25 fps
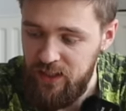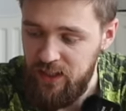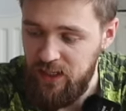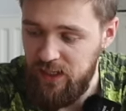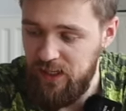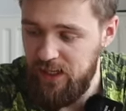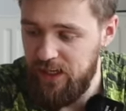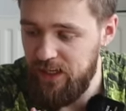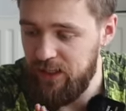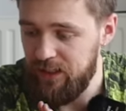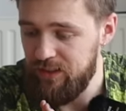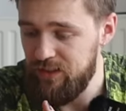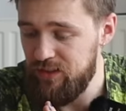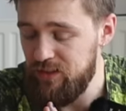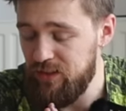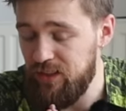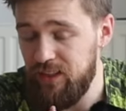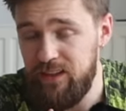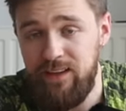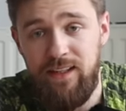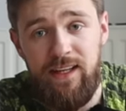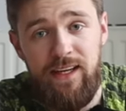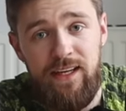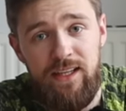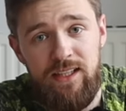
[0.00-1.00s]
And you
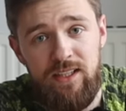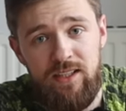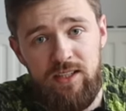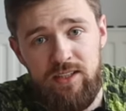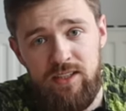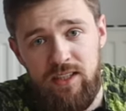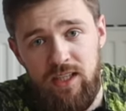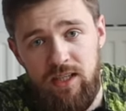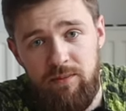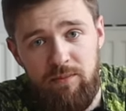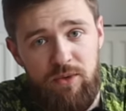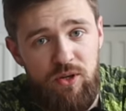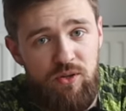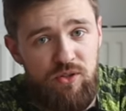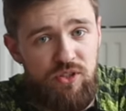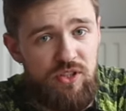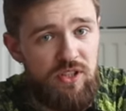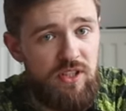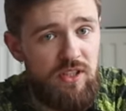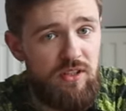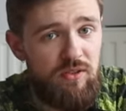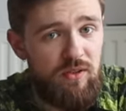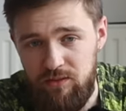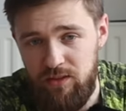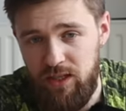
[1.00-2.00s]
can like
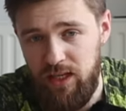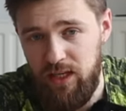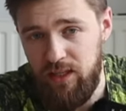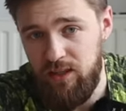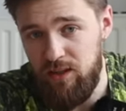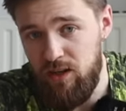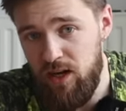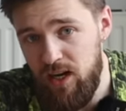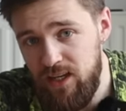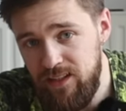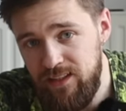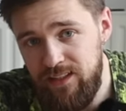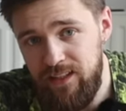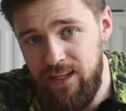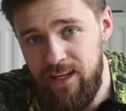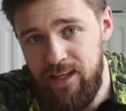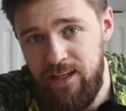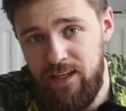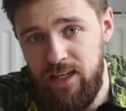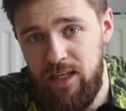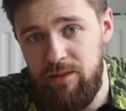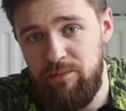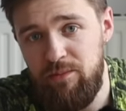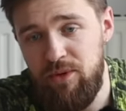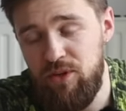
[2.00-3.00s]
InMotion, you cannot
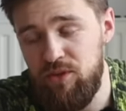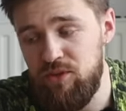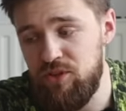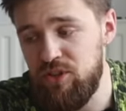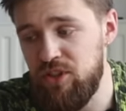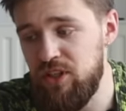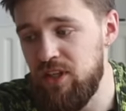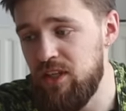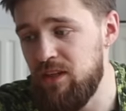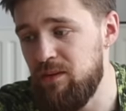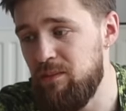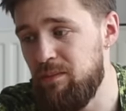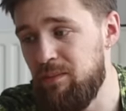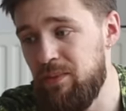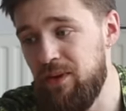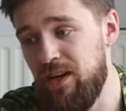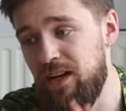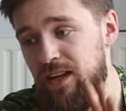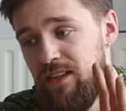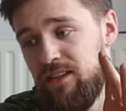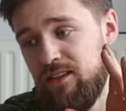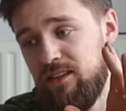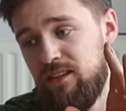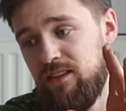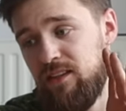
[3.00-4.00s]
like InMotion,
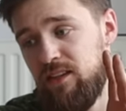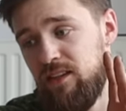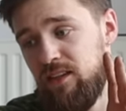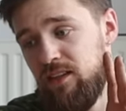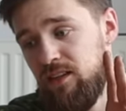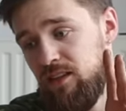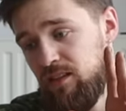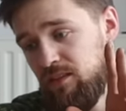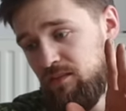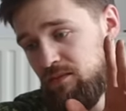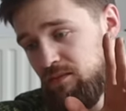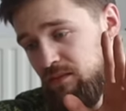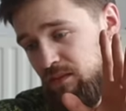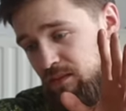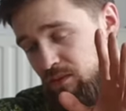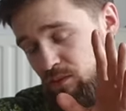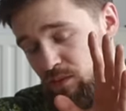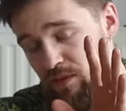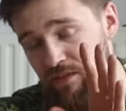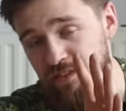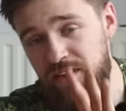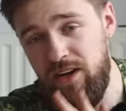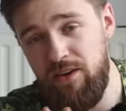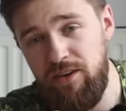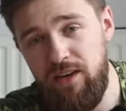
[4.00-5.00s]
but
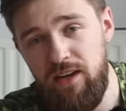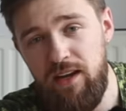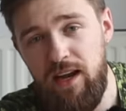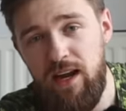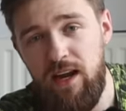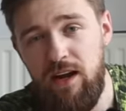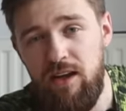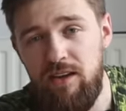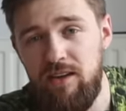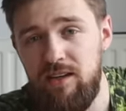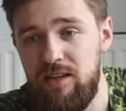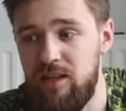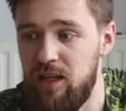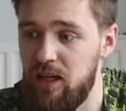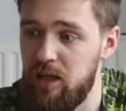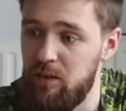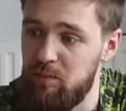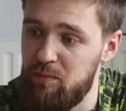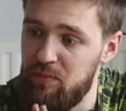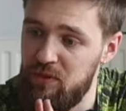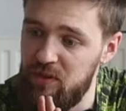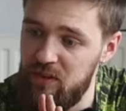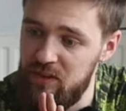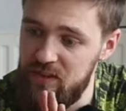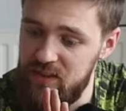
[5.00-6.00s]
without a doubt, they
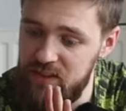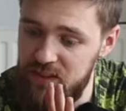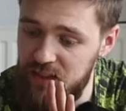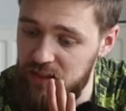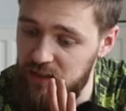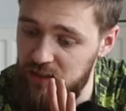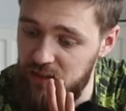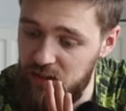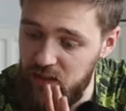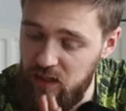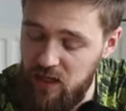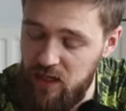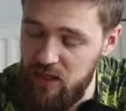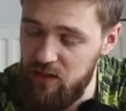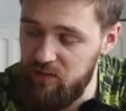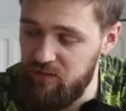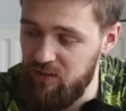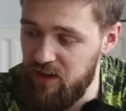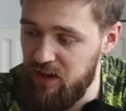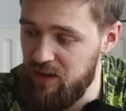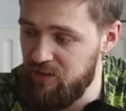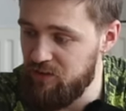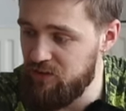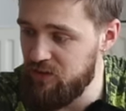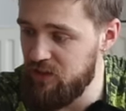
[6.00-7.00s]
put a lot of
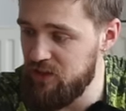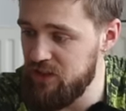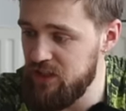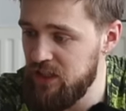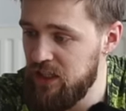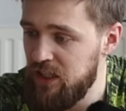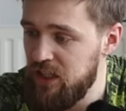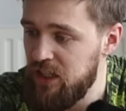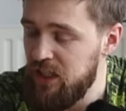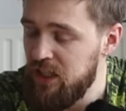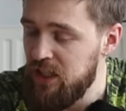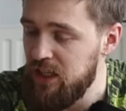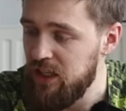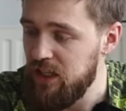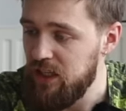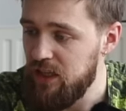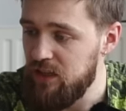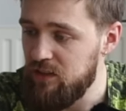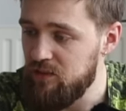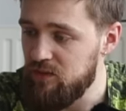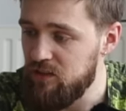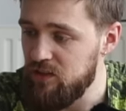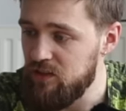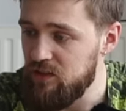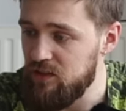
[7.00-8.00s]
effort
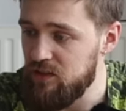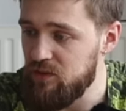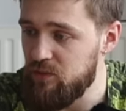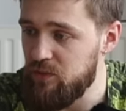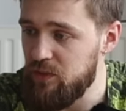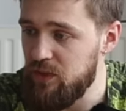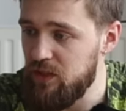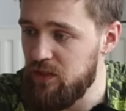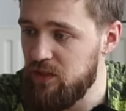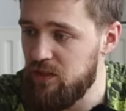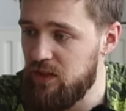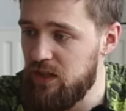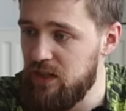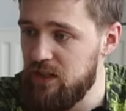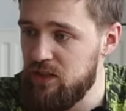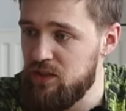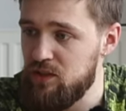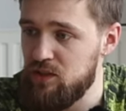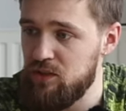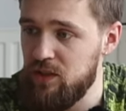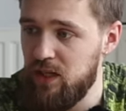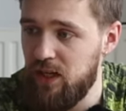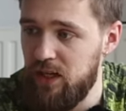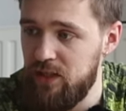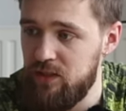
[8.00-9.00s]
into this wheel and
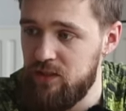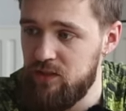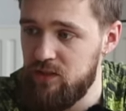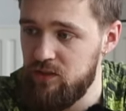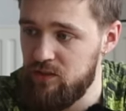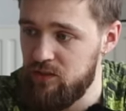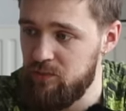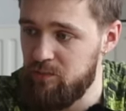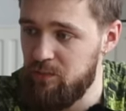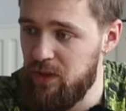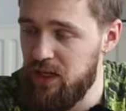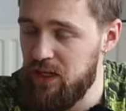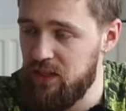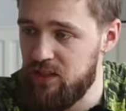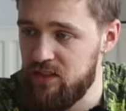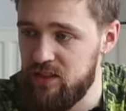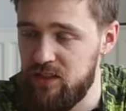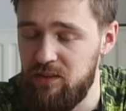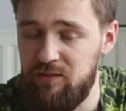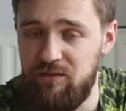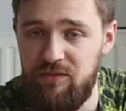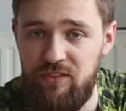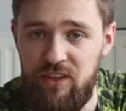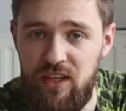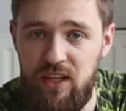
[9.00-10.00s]
tried to make
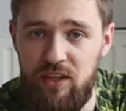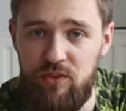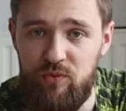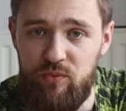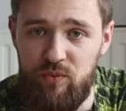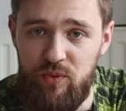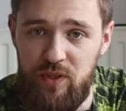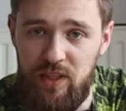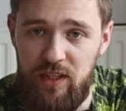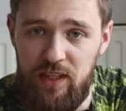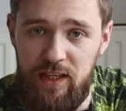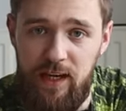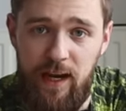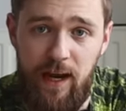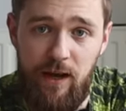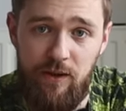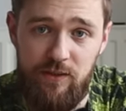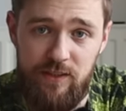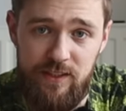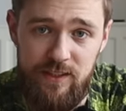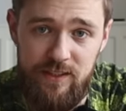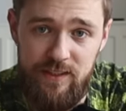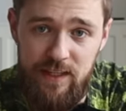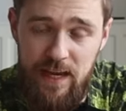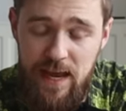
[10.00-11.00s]
something really
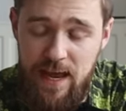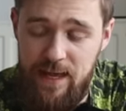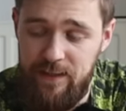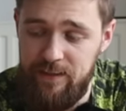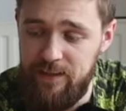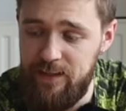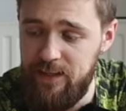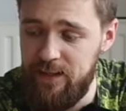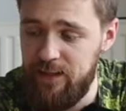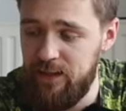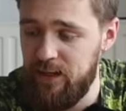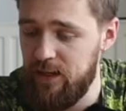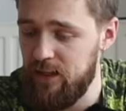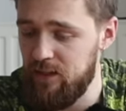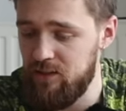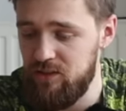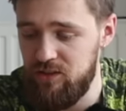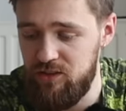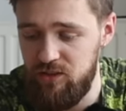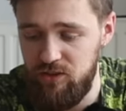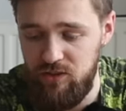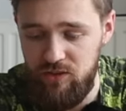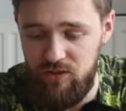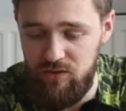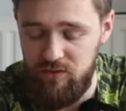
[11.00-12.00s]
outstanding and
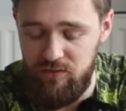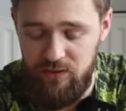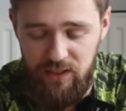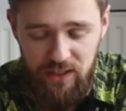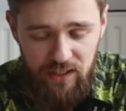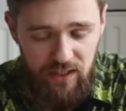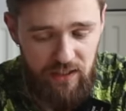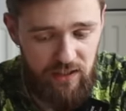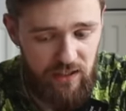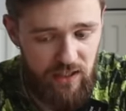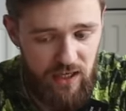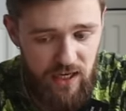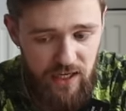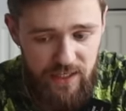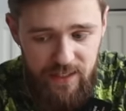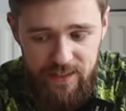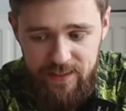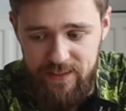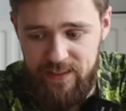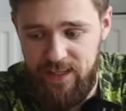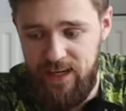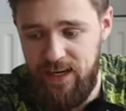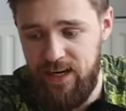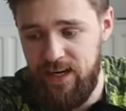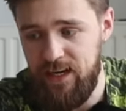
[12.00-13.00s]
do like a lot of
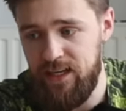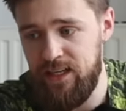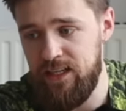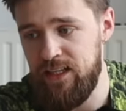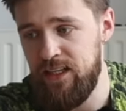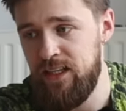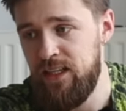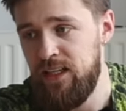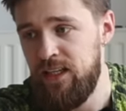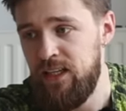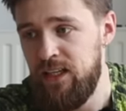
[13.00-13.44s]
tech,